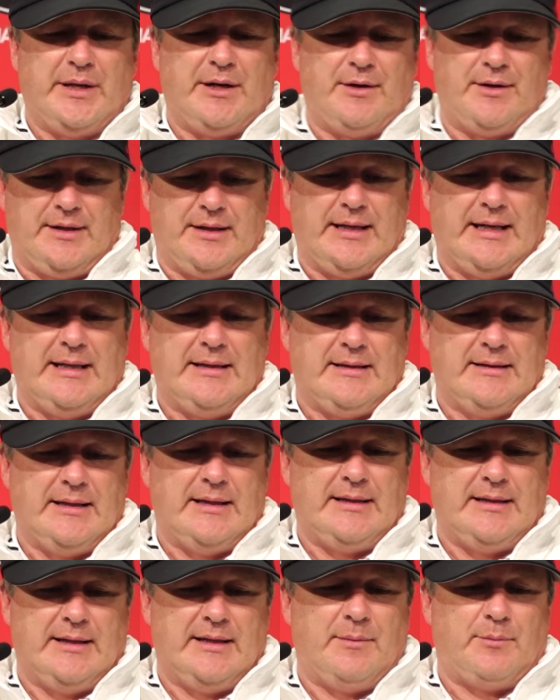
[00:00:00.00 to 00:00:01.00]
better today than
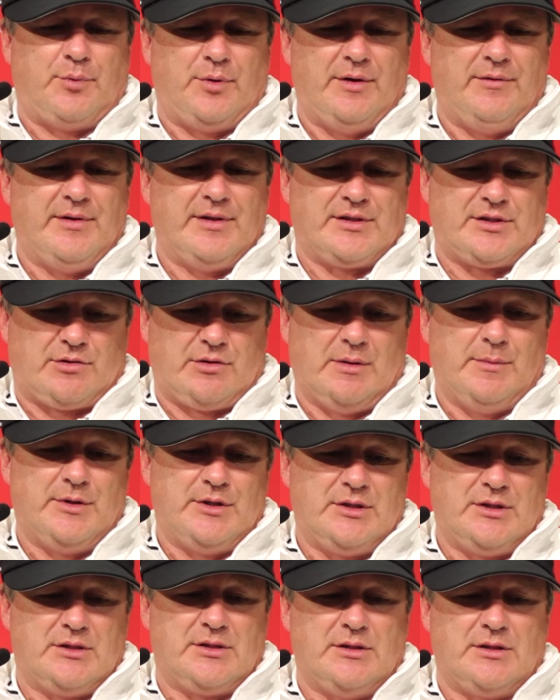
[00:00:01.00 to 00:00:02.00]
they did in previous
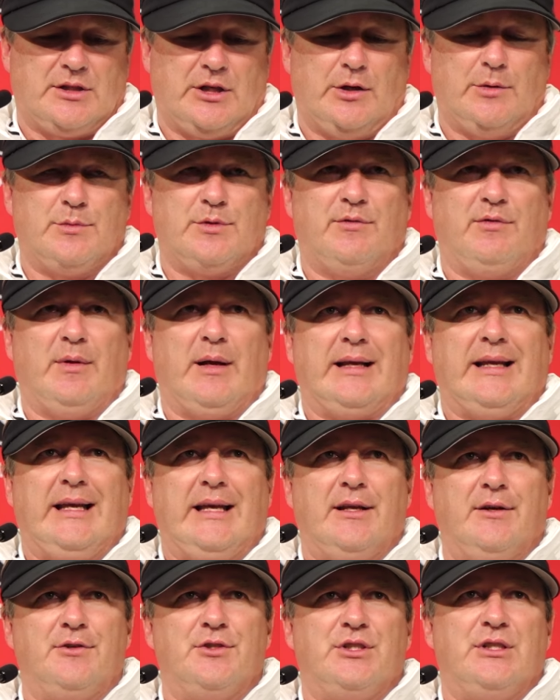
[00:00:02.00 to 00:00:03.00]
scrimmages in terms of like
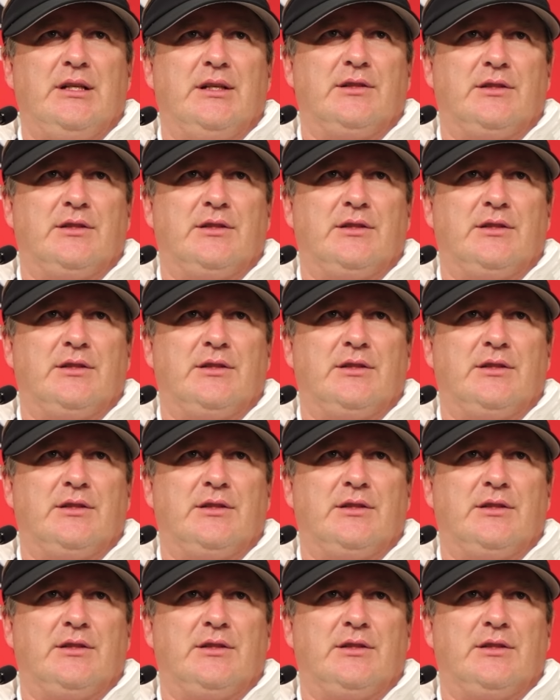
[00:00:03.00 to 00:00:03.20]
energy,